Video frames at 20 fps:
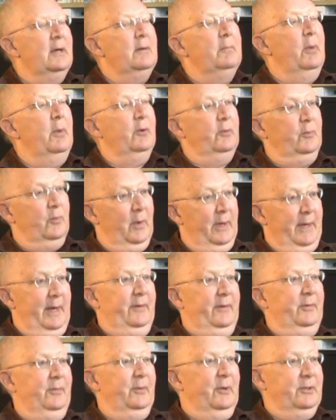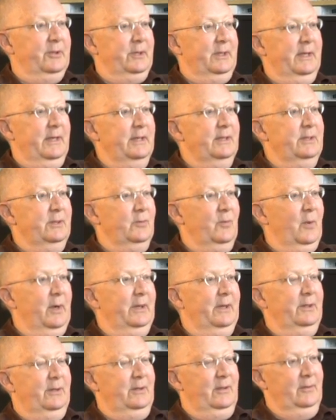both what anthropos is, what it